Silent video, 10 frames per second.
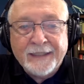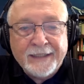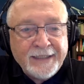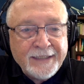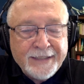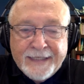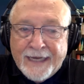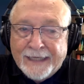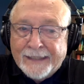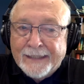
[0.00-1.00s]
It is
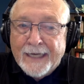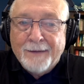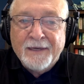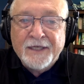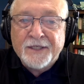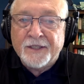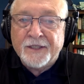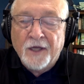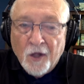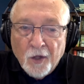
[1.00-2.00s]
the economics.
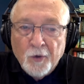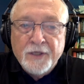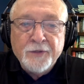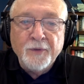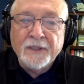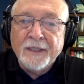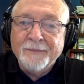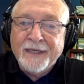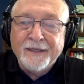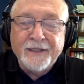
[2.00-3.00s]
It always will
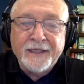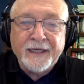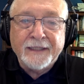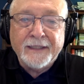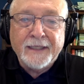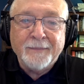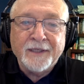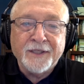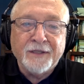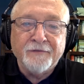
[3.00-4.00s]
come down to the
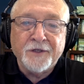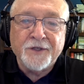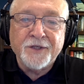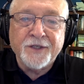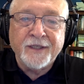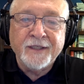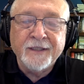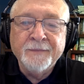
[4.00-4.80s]
economics and the efficiency.